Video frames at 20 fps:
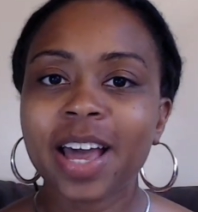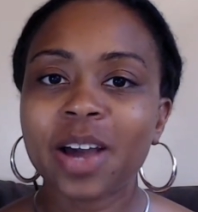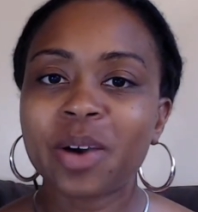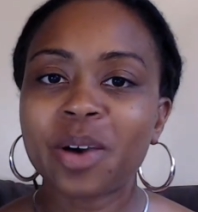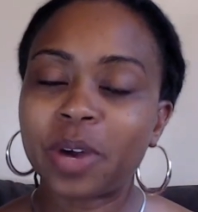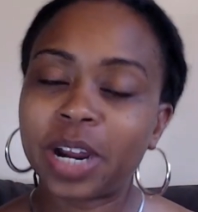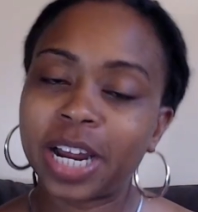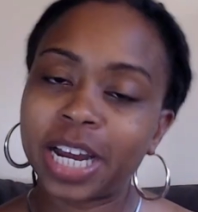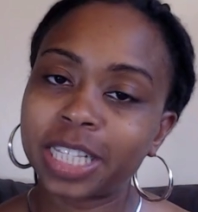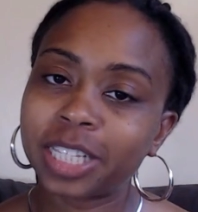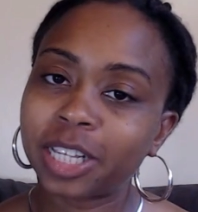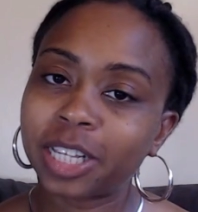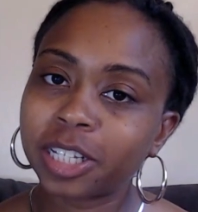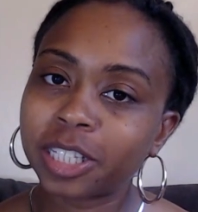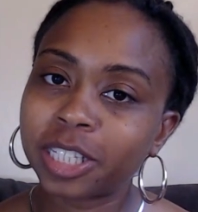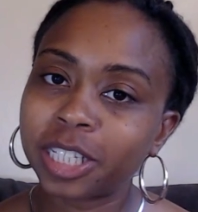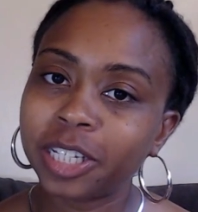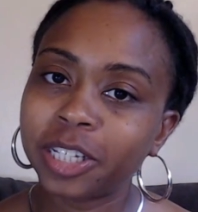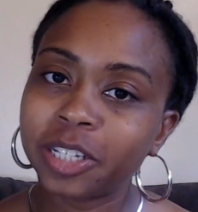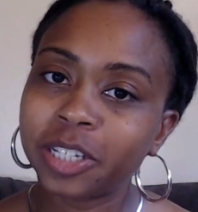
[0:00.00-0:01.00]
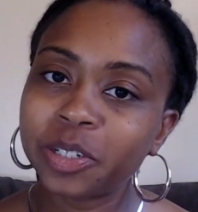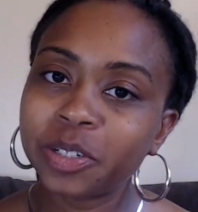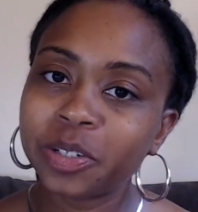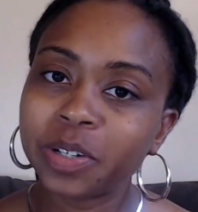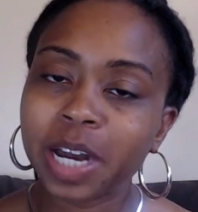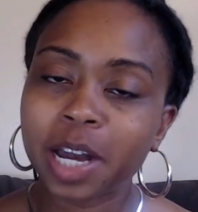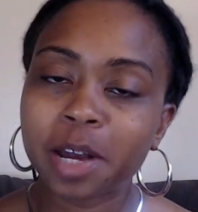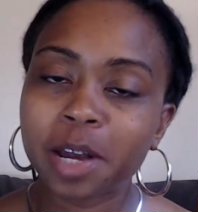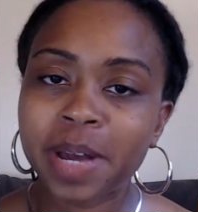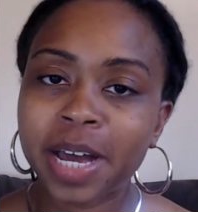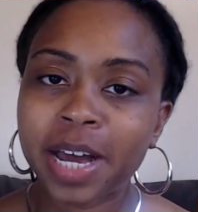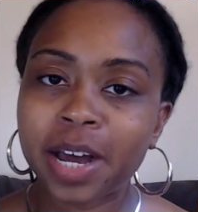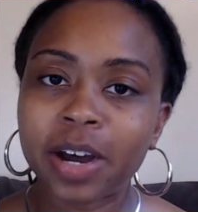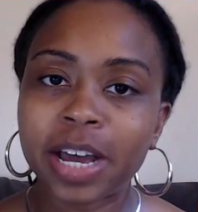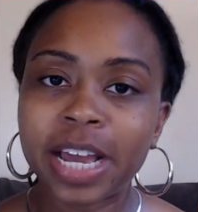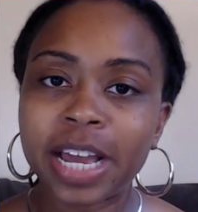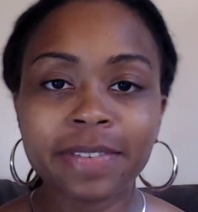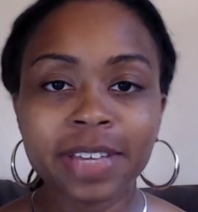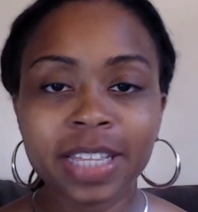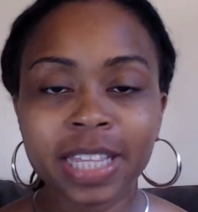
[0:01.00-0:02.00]
where I talk to you
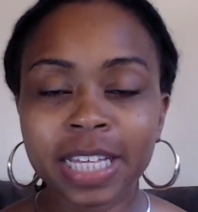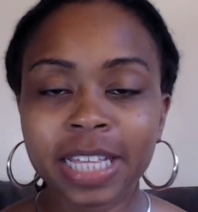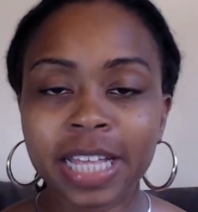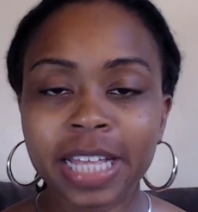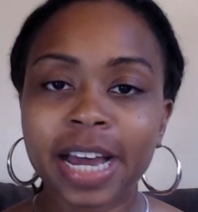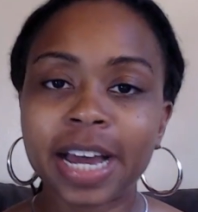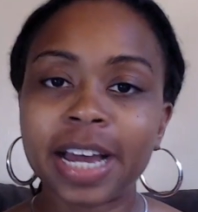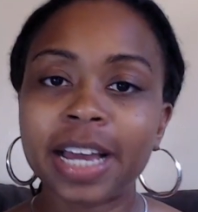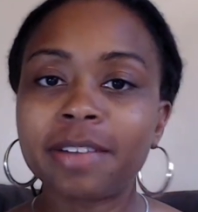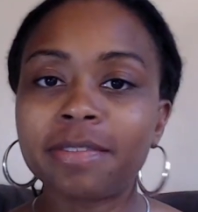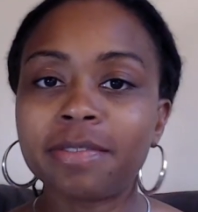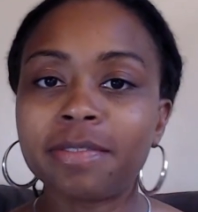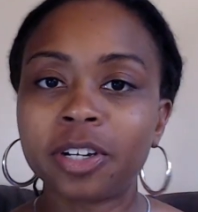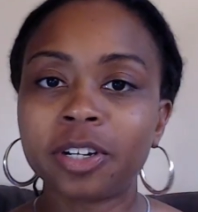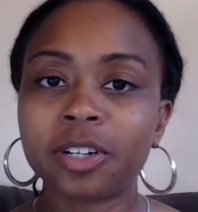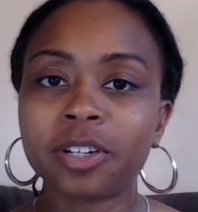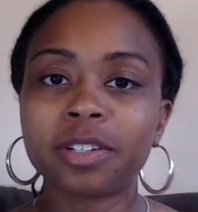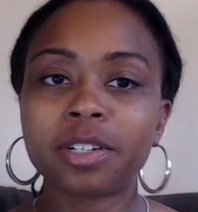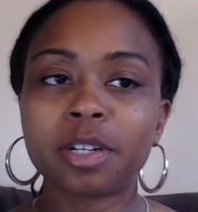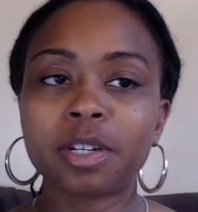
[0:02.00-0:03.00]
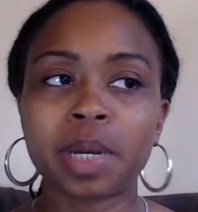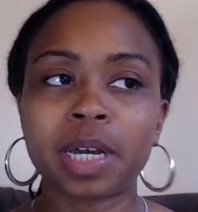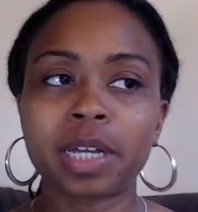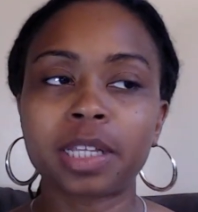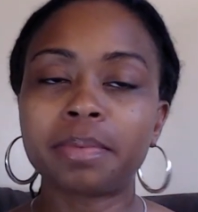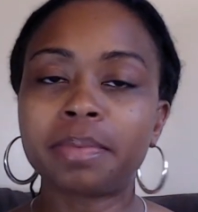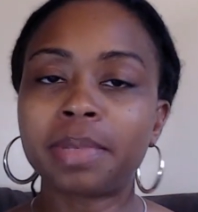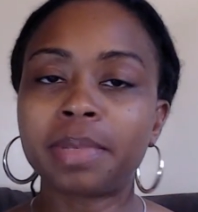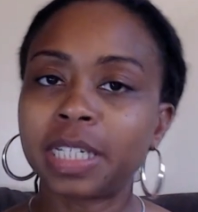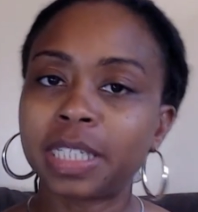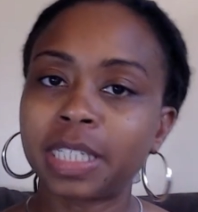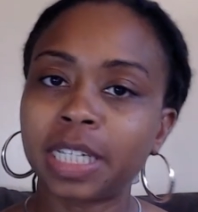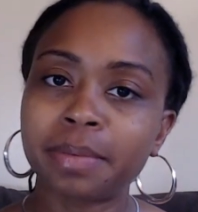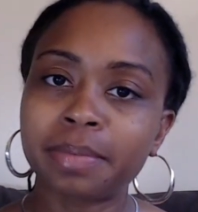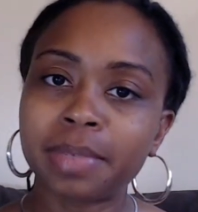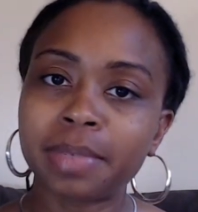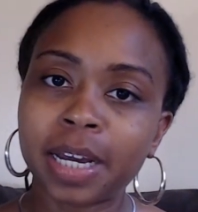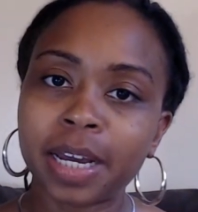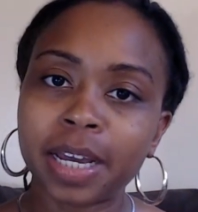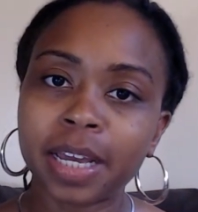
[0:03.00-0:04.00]
about everything that I have learned about the blood type
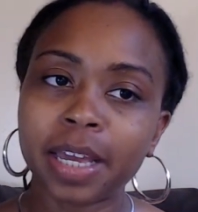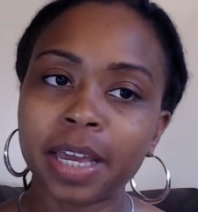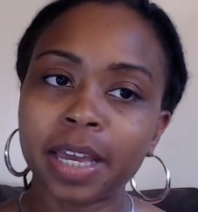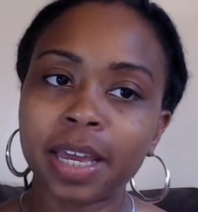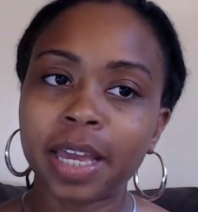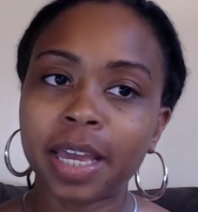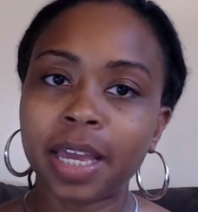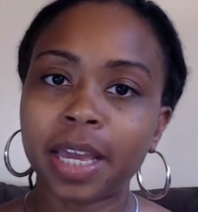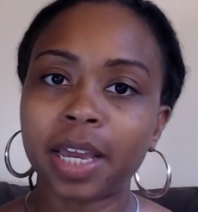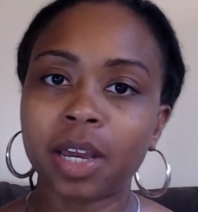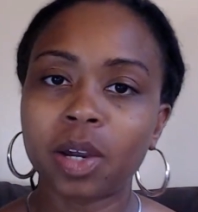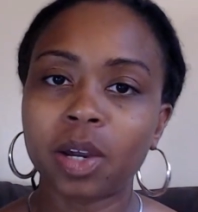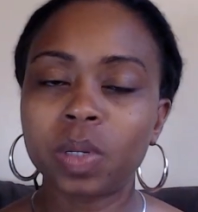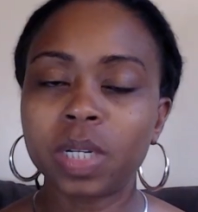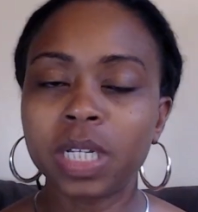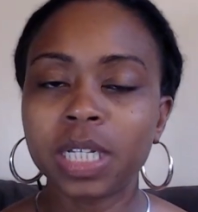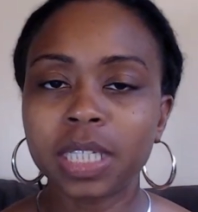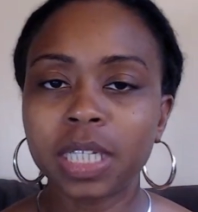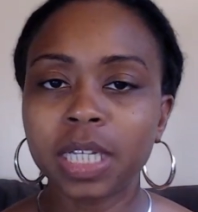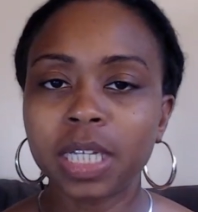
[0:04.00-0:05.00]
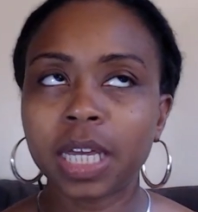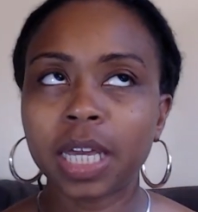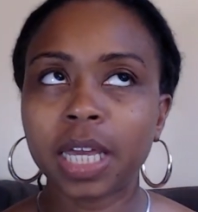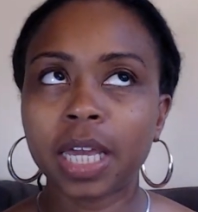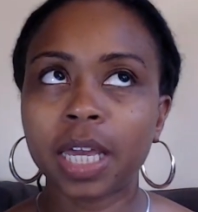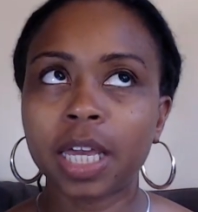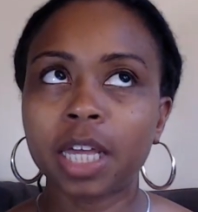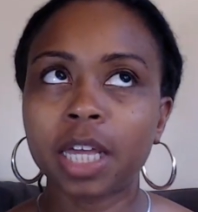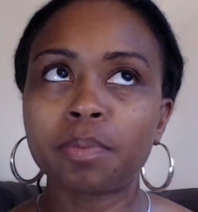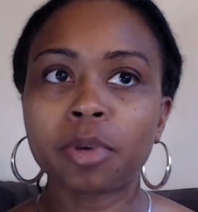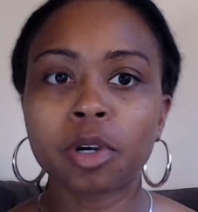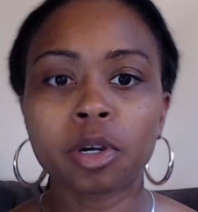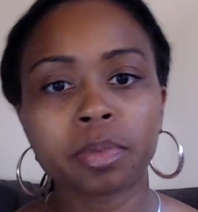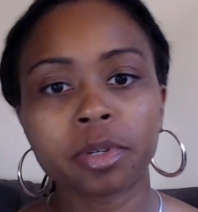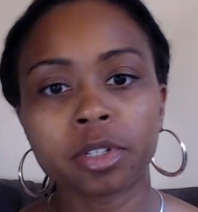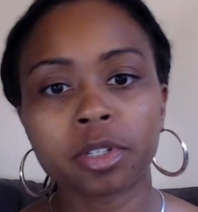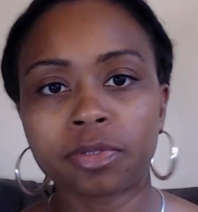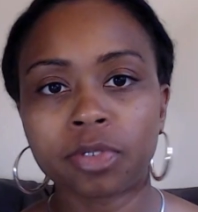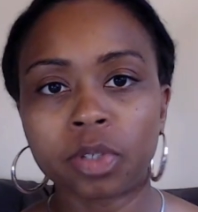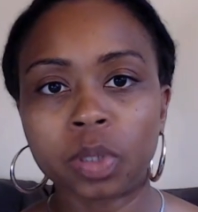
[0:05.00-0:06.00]
diet and holistic and
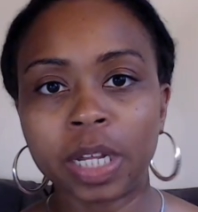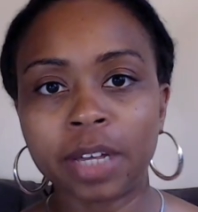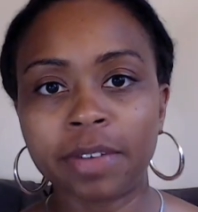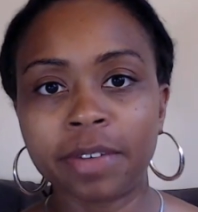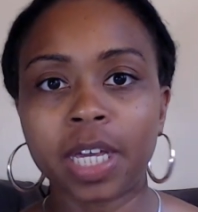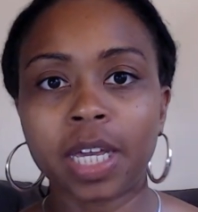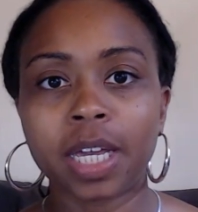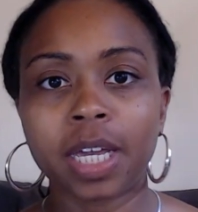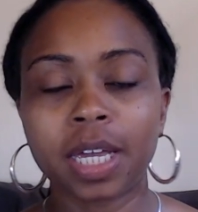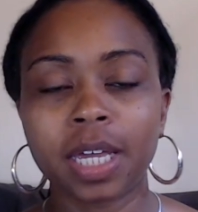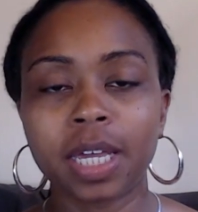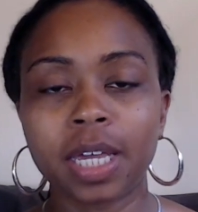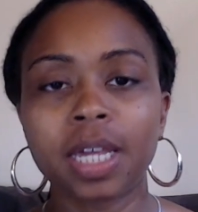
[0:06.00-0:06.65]
purposeful living.